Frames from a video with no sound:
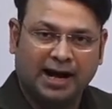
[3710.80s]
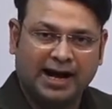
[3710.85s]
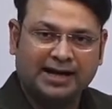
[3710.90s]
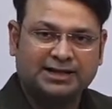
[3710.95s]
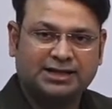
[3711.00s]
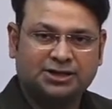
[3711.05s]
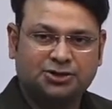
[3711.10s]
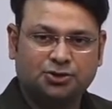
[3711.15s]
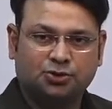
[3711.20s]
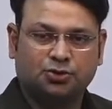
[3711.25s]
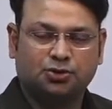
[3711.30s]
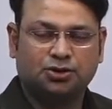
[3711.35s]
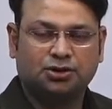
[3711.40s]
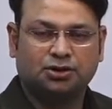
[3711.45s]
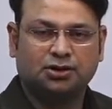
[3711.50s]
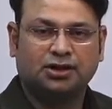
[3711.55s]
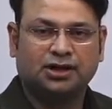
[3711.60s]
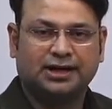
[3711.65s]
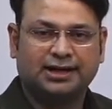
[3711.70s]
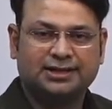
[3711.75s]

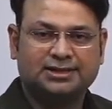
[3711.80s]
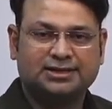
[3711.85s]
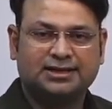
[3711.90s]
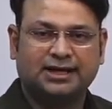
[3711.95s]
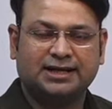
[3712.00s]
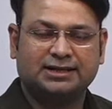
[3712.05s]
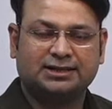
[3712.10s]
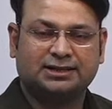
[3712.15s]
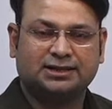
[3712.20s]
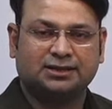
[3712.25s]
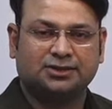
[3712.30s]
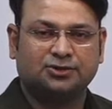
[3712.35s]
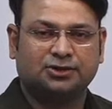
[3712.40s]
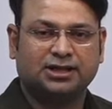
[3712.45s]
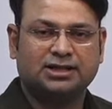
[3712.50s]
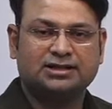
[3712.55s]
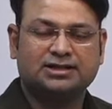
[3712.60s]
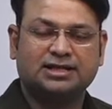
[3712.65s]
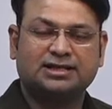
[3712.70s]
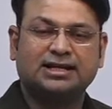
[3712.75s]
attitude is that,
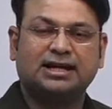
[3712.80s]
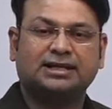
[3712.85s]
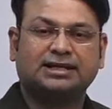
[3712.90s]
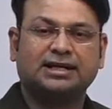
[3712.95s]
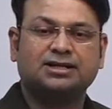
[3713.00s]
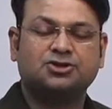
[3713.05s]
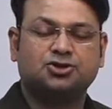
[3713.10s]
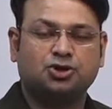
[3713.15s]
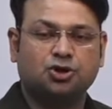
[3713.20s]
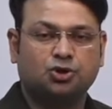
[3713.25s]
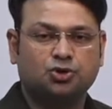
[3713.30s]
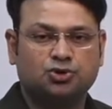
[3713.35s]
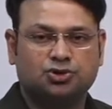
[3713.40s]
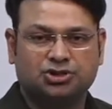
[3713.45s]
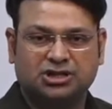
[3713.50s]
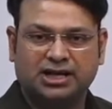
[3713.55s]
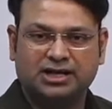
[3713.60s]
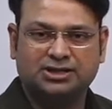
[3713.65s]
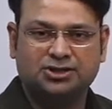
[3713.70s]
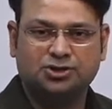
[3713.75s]
you can say, that can
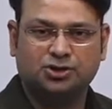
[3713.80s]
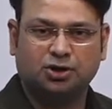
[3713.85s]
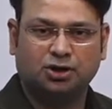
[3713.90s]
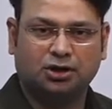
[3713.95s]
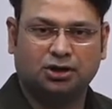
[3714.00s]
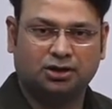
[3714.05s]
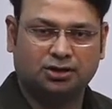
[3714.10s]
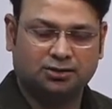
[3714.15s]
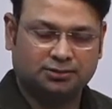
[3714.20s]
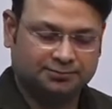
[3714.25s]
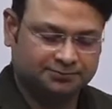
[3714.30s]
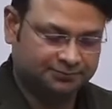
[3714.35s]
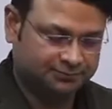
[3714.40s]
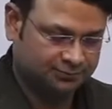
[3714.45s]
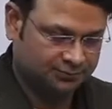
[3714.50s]
change your